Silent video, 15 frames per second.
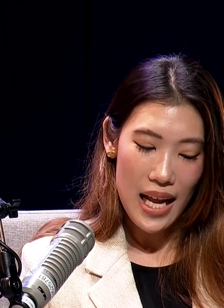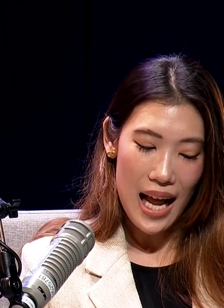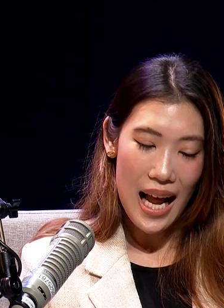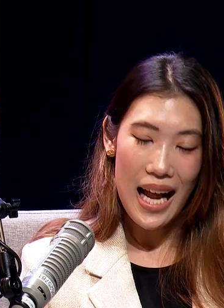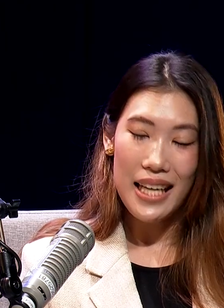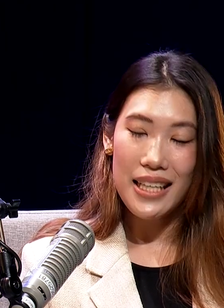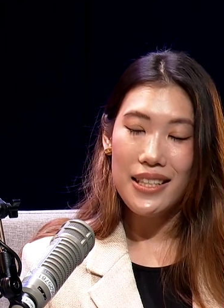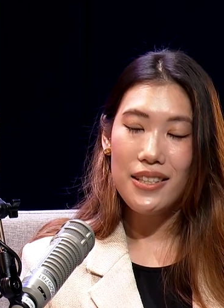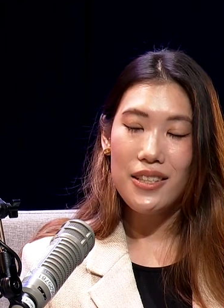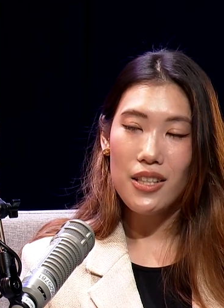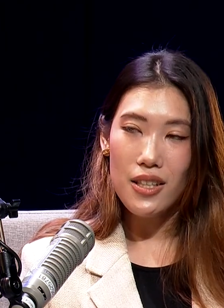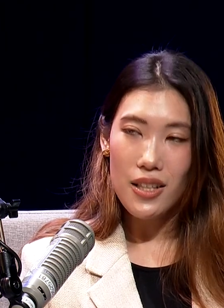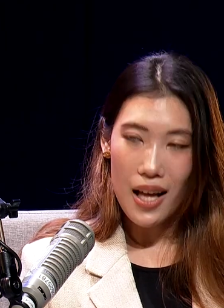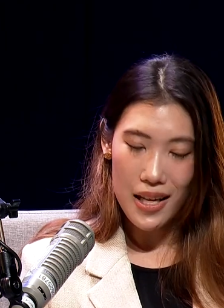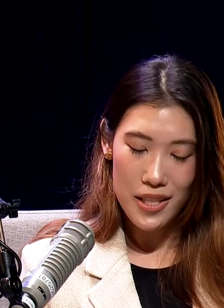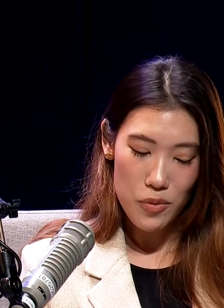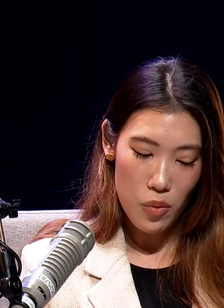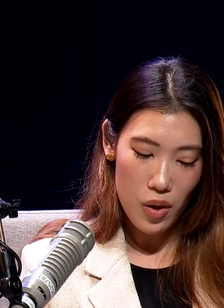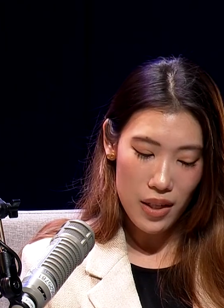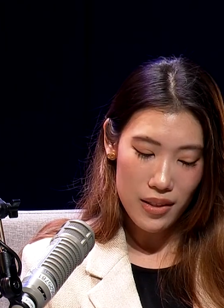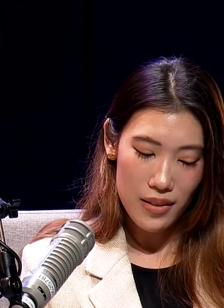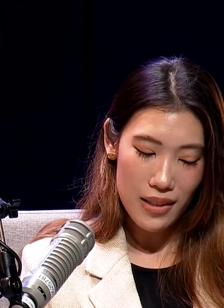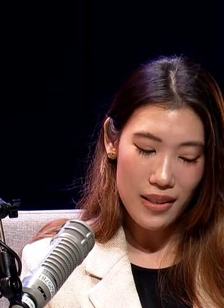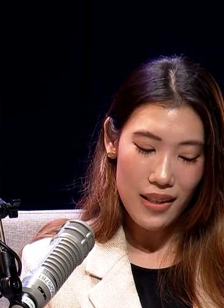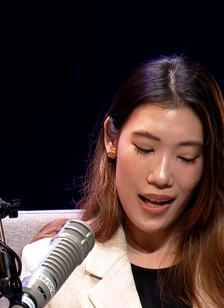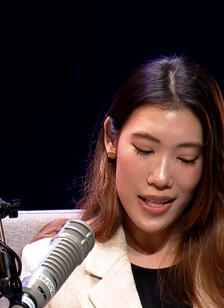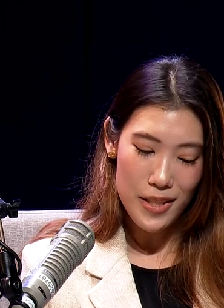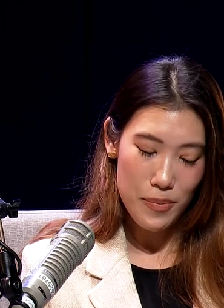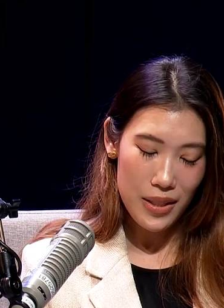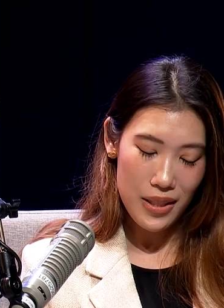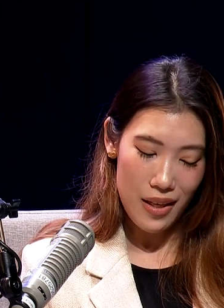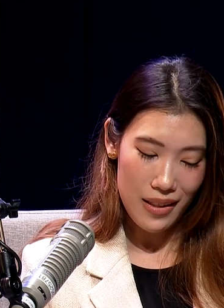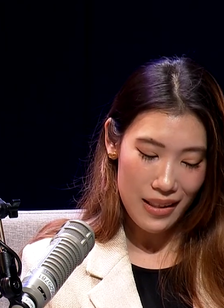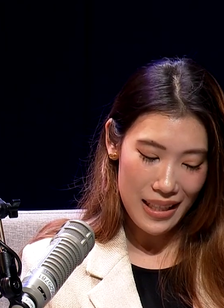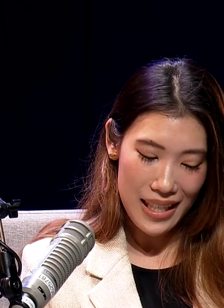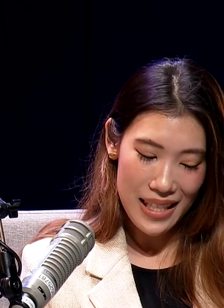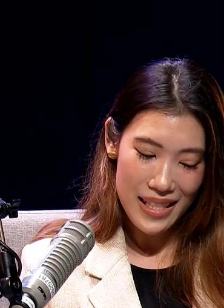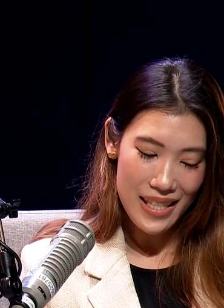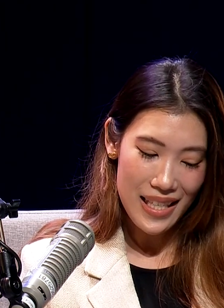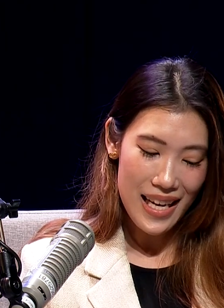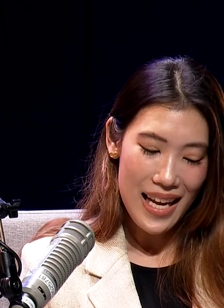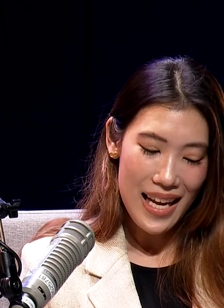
And the last one, last but not least,